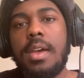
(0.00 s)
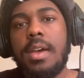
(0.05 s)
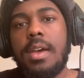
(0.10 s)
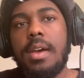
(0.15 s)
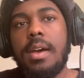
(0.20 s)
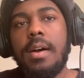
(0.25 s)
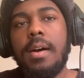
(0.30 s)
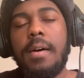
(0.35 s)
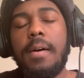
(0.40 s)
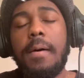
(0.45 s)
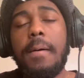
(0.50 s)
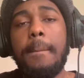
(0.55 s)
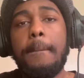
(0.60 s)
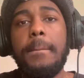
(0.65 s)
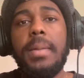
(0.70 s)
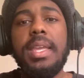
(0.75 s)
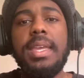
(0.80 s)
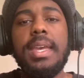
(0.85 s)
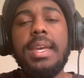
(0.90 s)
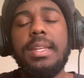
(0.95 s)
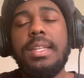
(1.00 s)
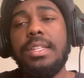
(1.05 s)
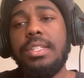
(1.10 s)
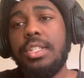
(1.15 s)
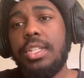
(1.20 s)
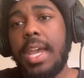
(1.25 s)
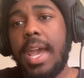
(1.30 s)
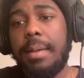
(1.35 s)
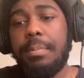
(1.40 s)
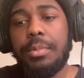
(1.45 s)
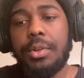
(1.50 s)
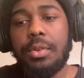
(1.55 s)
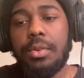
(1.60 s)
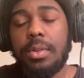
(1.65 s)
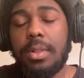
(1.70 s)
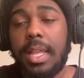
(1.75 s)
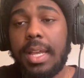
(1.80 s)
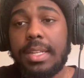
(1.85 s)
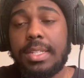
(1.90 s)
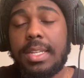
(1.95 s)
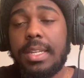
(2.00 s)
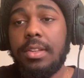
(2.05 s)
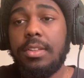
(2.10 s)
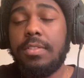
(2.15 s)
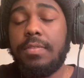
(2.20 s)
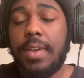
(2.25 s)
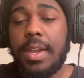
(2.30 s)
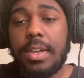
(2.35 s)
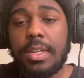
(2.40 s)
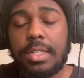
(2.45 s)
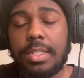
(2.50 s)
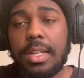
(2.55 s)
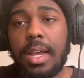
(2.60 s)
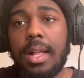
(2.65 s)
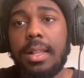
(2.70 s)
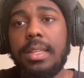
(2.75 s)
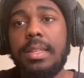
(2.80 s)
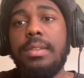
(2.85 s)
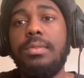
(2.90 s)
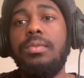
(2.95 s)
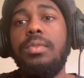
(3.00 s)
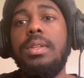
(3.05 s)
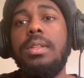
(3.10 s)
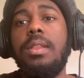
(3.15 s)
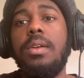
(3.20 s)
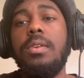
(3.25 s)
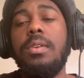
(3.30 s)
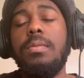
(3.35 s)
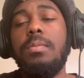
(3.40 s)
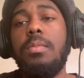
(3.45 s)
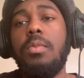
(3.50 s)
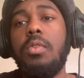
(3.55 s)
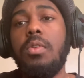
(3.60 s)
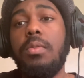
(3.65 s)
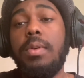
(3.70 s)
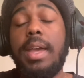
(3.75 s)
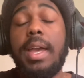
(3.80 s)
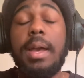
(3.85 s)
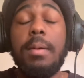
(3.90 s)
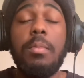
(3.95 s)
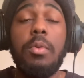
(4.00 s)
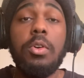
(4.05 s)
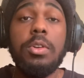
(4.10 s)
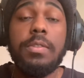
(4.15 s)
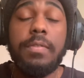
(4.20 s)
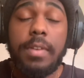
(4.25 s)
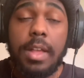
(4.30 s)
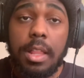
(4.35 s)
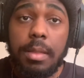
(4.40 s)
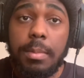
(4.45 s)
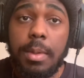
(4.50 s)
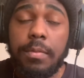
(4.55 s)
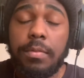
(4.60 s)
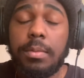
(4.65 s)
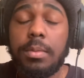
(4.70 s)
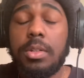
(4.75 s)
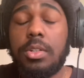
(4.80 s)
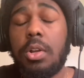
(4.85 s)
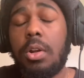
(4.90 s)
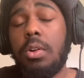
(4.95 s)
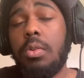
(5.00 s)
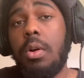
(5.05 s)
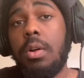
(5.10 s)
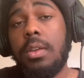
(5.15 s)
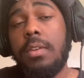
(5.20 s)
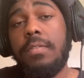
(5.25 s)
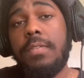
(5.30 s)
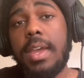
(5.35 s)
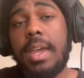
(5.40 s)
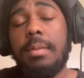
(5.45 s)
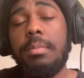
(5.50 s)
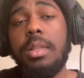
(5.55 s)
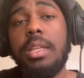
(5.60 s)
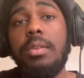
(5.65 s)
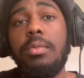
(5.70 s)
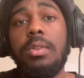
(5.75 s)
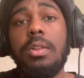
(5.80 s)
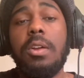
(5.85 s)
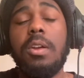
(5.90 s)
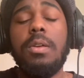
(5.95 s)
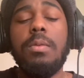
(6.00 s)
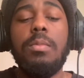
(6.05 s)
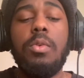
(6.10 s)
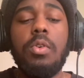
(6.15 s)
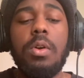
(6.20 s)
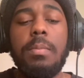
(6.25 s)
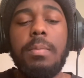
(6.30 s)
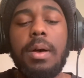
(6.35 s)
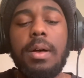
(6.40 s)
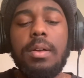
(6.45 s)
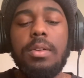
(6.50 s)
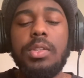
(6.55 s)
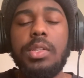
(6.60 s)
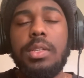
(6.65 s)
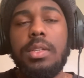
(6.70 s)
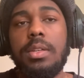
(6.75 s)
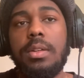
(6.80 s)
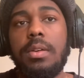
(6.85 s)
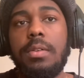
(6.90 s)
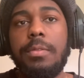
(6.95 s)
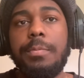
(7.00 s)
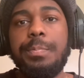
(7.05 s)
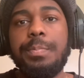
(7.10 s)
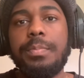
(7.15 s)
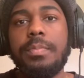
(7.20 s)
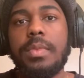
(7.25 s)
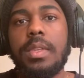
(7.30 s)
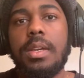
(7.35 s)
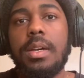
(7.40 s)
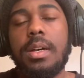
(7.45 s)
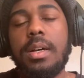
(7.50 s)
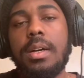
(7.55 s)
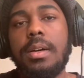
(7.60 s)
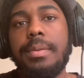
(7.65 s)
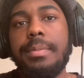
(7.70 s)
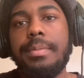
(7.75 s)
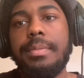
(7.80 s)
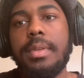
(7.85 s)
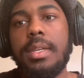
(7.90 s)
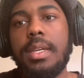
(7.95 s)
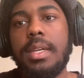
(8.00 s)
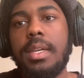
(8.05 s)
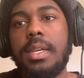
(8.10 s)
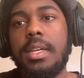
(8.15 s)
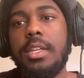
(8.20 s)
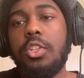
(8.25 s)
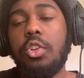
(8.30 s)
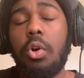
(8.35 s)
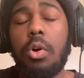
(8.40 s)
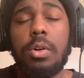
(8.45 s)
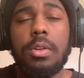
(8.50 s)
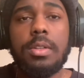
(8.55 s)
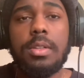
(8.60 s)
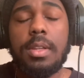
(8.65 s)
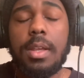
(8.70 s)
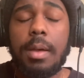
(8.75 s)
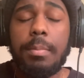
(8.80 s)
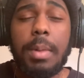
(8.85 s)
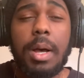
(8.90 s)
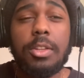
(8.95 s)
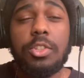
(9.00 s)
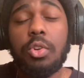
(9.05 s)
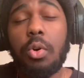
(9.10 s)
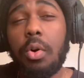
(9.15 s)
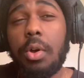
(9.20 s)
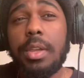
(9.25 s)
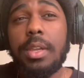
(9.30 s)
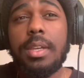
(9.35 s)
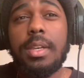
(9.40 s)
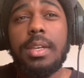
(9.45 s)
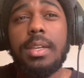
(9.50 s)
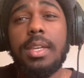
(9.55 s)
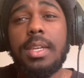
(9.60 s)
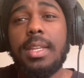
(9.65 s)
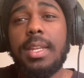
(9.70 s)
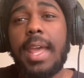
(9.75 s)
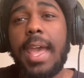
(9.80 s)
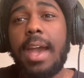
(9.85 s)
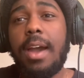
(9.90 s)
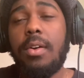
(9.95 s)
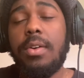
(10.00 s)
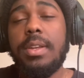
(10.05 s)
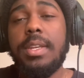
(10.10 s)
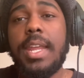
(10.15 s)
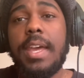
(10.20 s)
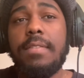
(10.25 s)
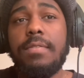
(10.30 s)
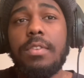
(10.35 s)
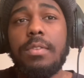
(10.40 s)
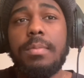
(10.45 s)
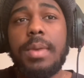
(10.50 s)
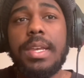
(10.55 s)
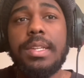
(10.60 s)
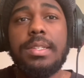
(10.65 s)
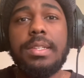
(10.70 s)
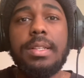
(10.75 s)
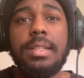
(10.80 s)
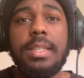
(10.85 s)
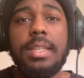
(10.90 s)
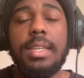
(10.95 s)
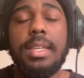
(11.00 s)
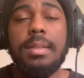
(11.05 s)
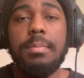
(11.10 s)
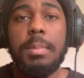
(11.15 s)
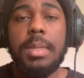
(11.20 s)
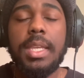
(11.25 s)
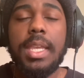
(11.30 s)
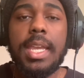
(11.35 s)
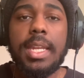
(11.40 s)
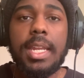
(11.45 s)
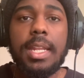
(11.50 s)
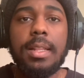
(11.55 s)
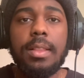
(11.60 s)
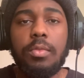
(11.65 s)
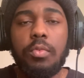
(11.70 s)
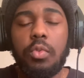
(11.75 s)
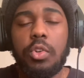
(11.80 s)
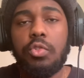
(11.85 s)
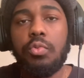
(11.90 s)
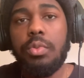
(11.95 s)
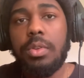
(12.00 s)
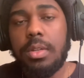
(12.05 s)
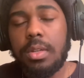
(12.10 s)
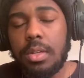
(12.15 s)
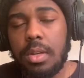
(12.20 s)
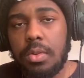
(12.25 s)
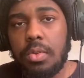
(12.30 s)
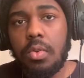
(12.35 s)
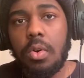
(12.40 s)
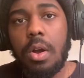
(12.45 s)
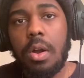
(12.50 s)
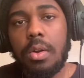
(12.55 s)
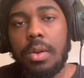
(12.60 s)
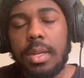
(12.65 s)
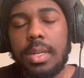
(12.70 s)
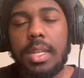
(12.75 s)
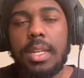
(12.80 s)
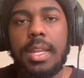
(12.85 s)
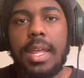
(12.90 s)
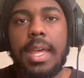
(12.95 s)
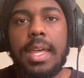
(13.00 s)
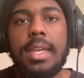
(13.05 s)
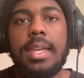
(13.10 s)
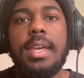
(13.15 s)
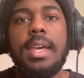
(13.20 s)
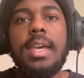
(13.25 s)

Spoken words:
But yeah, this chapter, like I said, was very solid. We learned more. We had more development from the Todoroki family. We learned more about, you know, about Toya and how Endeavor basically in the beginning, which we knew already that